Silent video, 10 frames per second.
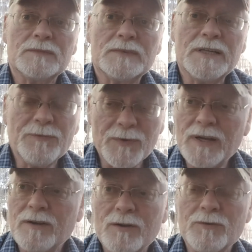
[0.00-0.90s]
If
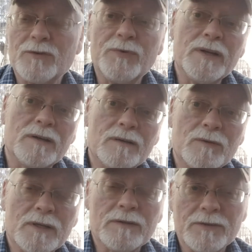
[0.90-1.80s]
any of those offend you,
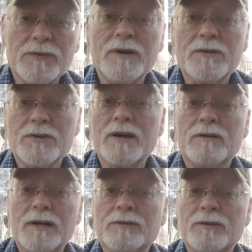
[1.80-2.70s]
well, there's another
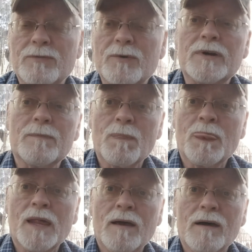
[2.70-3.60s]
channel out there for you.
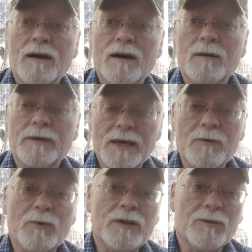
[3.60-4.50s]
But
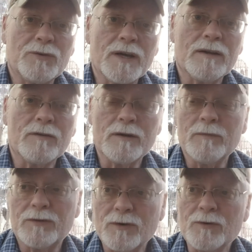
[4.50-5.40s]
that we do stand on
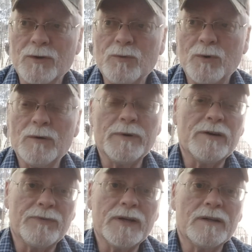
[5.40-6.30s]
them, and so you will be
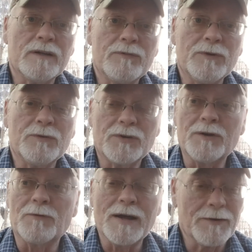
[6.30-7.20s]
offended if you
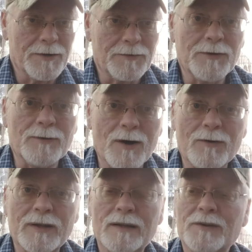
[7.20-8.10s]
sit around here too
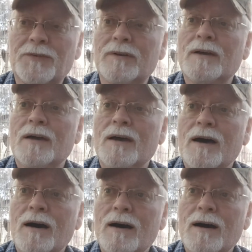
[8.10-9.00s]
long and listen.
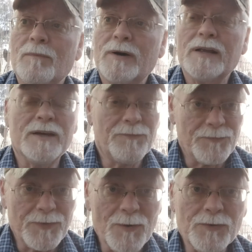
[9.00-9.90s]
But if
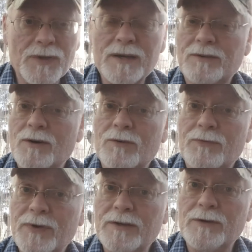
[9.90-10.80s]
those things don't
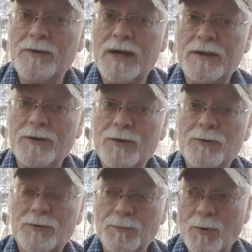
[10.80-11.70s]
offend you and
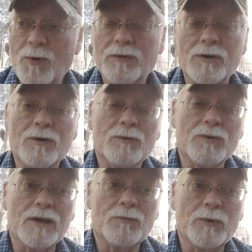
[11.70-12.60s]
you support
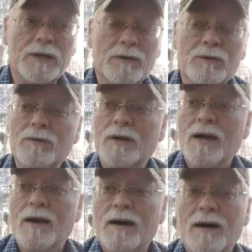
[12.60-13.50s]
those, as we do,
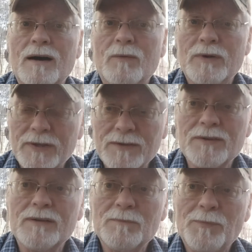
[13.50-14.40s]
well,
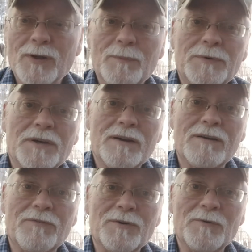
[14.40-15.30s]
then pull up a
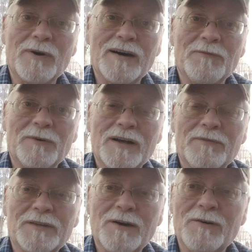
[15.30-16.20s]
chair for a while and we'll
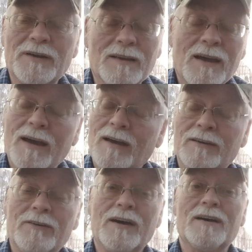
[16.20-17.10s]
have a talk. And
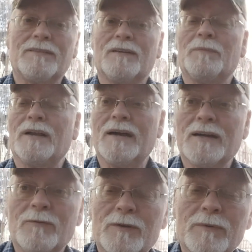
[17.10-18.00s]
you guys that have been
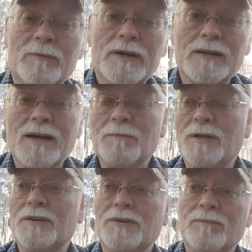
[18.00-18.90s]
hanging with me, man, God
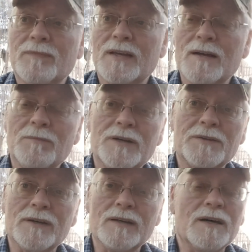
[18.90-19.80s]
bless you. God
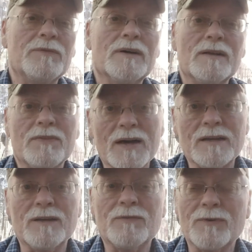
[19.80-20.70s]
bless you. I love you and
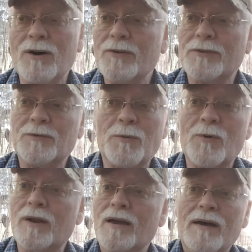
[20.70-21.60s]
thank you for all the support.